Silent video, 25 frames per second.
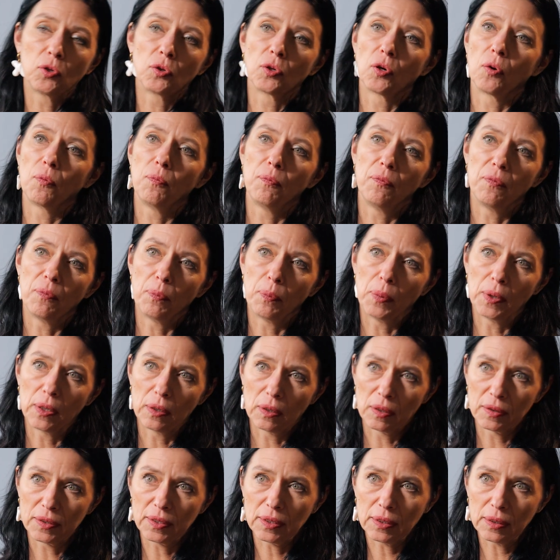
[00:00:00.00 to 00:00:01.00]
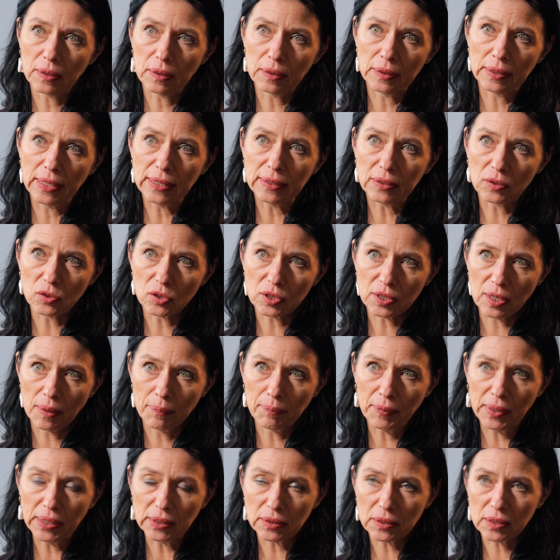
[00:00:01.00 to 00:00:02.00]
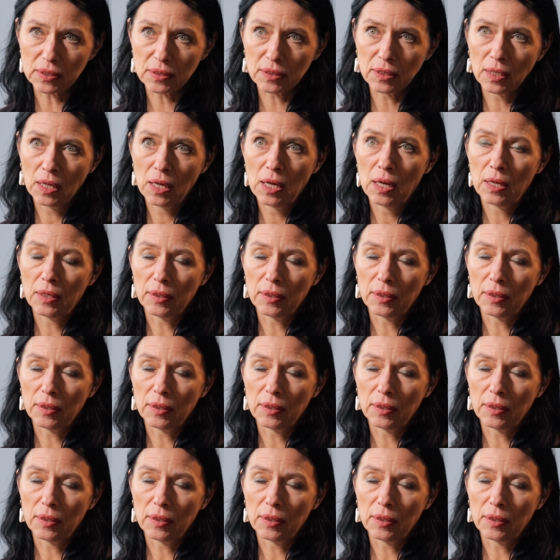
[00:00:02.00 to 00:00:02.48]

you know, other NATO summits,